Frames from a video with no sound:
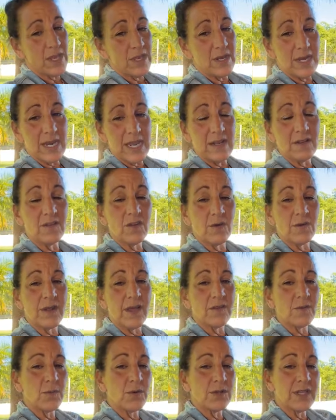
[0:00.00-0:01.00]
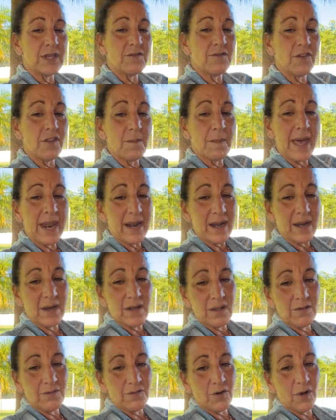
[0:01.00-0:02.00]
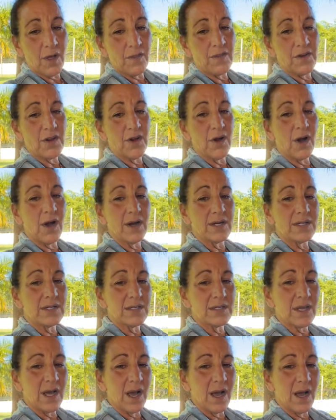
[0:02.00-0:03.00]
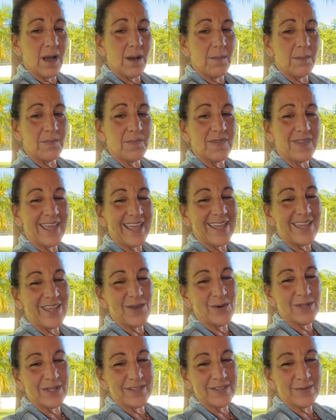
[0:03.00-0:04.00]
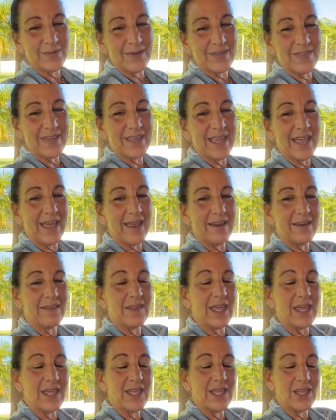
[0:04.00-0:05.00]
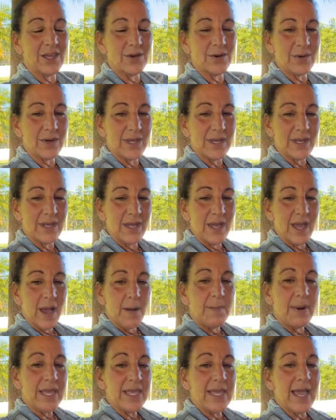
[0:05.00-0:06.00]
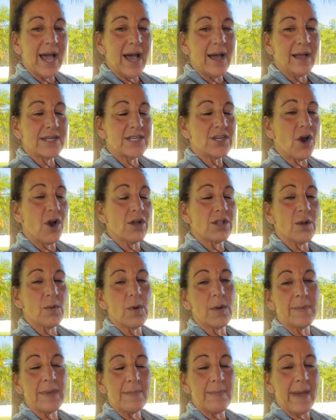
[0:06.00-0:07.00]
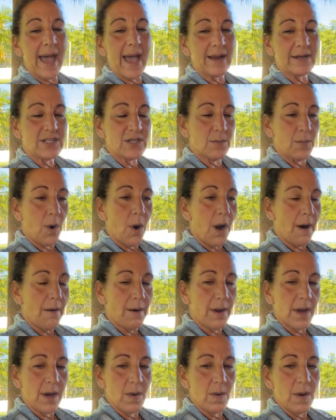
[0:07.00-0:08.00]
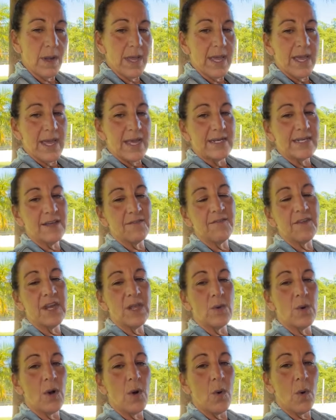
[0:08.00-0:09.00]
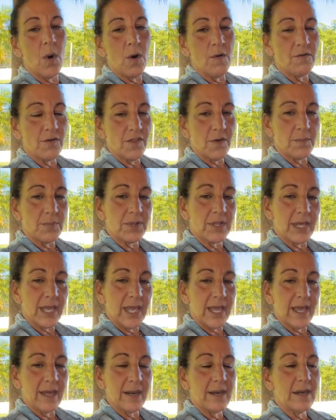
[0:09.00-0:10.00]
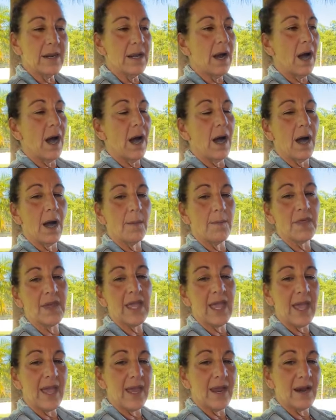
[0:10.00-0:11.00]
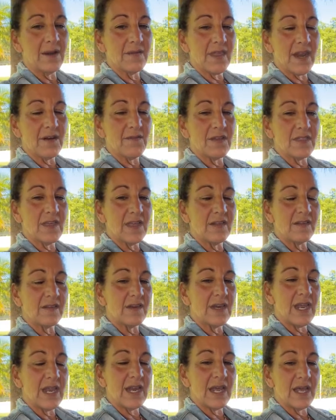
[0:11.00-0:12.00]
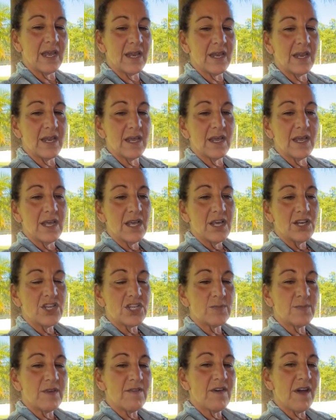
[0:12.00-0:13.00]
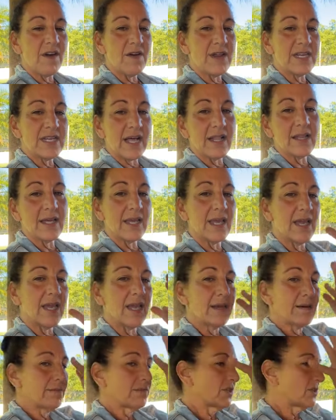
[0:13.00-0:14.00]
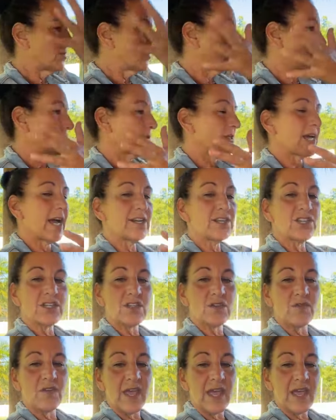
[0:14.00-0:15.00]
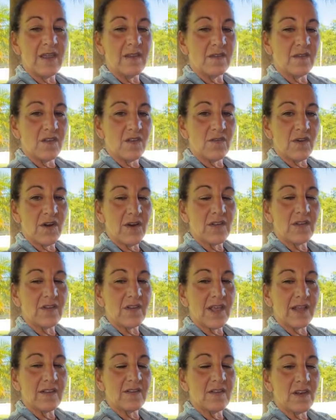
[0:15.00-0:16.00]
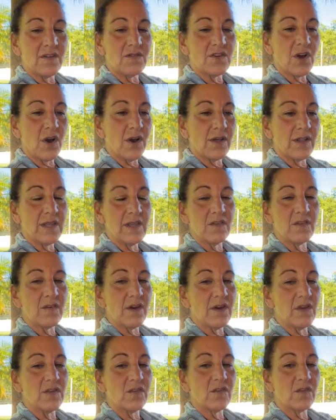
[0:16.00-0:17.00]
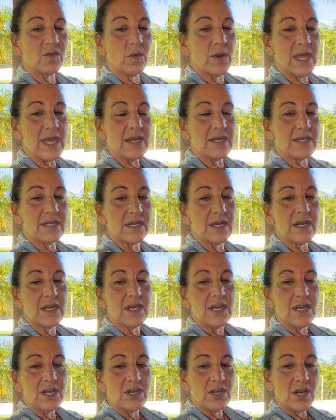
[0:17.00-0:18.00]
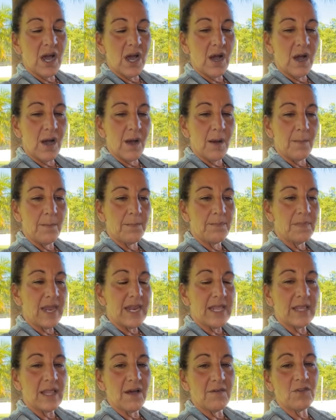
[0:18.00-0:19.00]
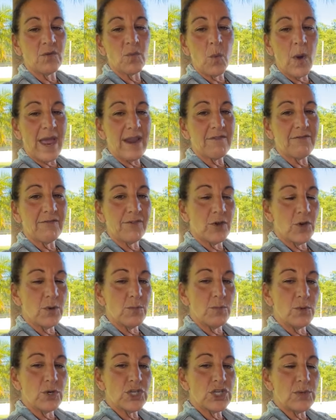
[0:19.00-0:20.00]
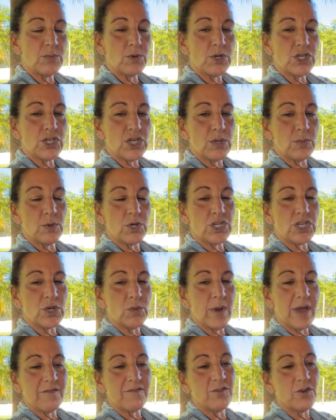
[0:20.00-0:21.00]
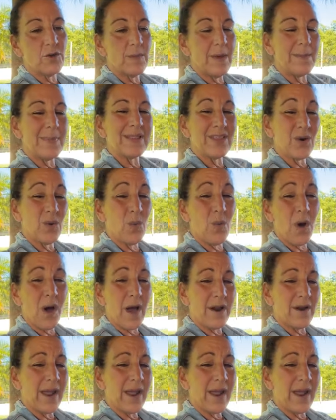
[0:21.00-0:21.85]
need so desperately for the medical for all the dogs. Thank you, Elizabeth, again. Thank you. But yeah, Darla will be back tomorrow. Tiffany will go over the plan, the care, that everything's needed. Just be very delicate. Don't touch his face. He's very sensitive, Darla. He's very sweet. And he loves wet food, mushy wet food, maybe a little